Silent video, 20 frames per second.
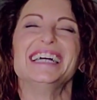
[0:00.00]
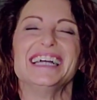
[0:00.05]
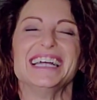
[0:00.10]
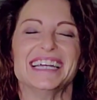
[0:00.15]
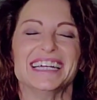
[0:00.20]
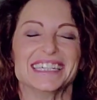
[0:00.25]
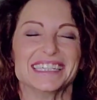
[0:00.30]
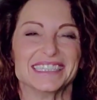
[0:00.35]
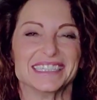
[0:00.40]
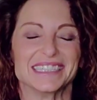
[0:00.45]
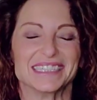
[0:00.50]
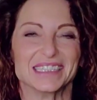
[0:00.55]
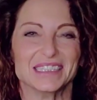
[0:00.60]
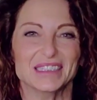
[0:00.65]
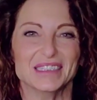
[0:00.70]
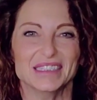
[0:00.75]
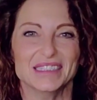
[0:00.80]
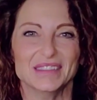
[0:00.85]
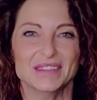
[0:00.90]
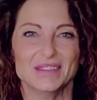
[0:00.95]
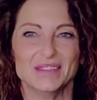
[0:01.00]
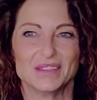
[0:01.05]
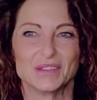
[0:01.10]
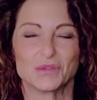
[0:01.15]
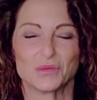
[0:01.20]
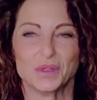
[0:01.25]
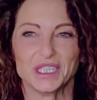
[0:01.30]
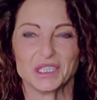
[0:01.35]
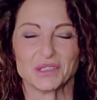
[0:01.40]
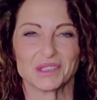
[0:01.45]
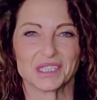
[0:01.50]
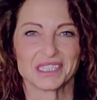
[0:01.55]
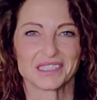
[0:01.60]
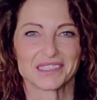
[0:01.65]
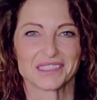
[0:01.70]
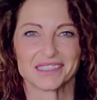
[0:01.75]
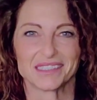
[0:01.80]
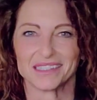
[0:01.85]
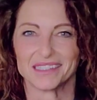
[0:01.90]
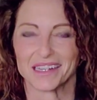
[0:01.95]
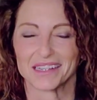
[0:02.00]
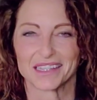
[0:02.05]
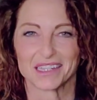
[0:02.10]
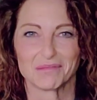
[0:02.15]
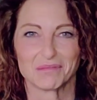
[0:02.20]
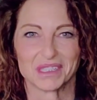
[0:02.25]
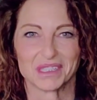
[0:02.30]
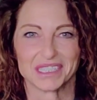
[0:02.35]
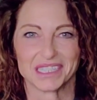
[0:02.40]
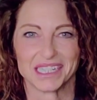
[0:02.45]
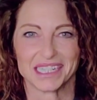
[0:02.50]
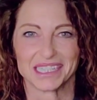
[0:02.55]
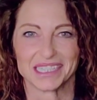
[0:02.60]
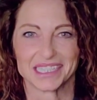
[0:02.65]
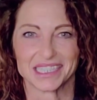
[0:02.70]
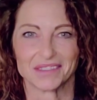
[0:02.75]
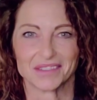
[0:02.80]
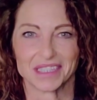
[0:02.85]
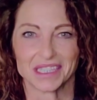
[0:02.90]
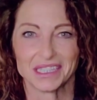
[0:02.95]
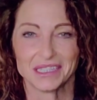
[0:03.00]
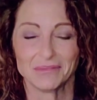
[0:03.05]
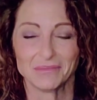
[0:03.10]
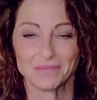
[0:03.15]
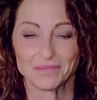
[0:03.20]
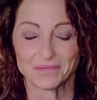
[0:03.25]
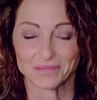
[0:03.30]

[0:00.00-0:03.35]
And when you listen to nothing but negativity,